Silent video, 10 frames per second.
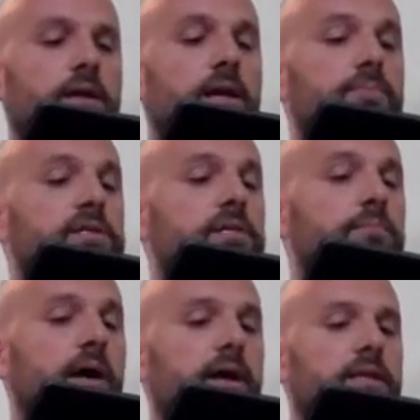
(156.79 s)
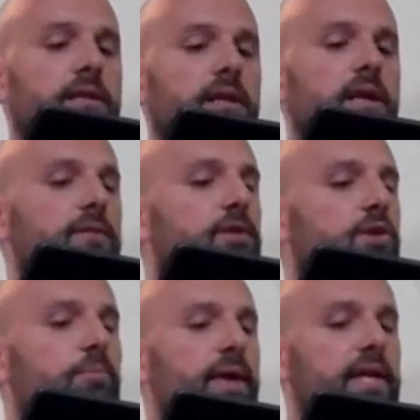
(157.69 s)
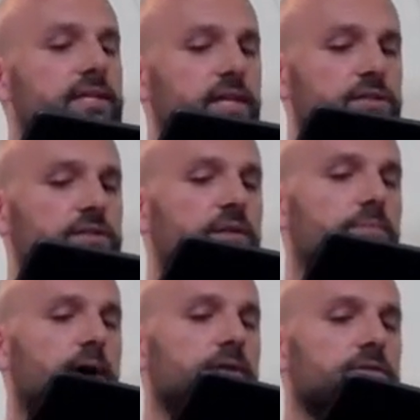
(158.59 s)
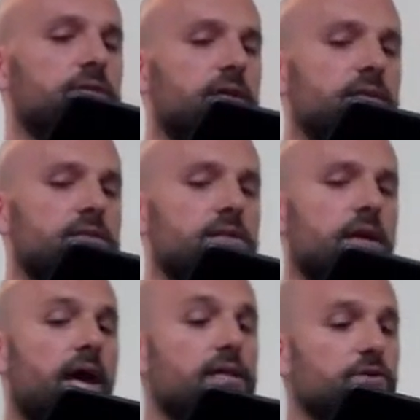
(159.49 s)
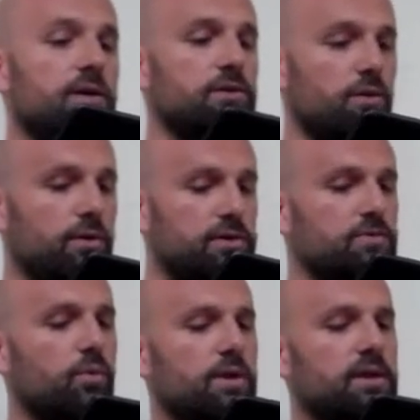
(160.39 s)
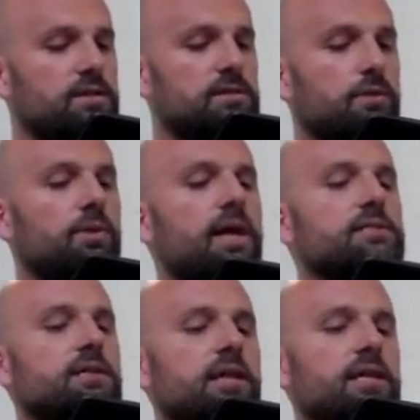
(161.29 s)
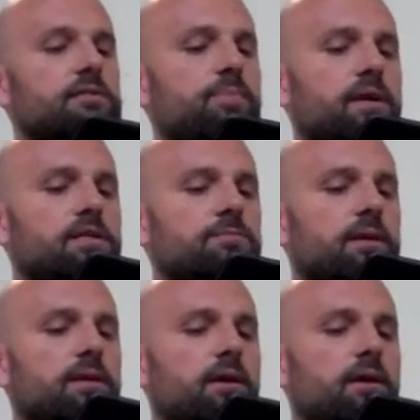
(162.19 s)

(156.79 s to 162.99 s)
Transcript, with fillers: Keep this in mind. If you don't pay attention to the bottle's needs and you ignore its warnings, it will escalate its punishment.